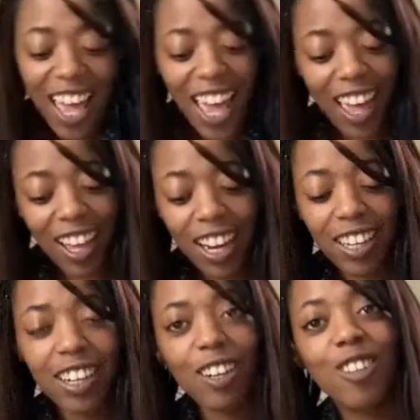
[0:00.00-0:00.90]
And I
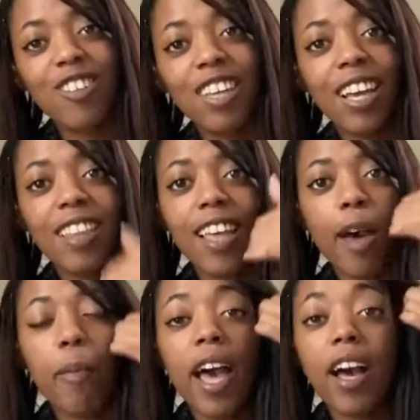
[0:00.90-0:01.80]
didn't understand that
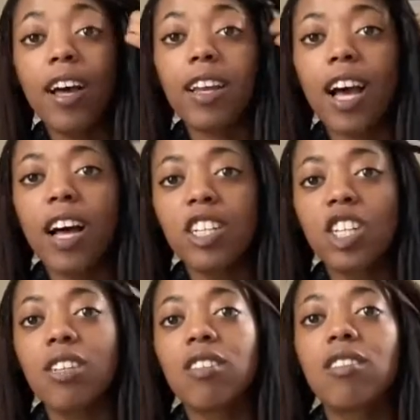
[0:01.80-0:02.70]
my
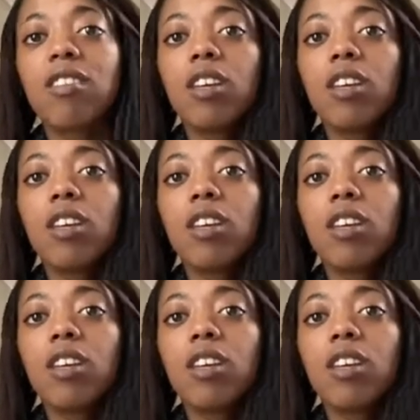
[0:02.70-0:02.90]
unconscious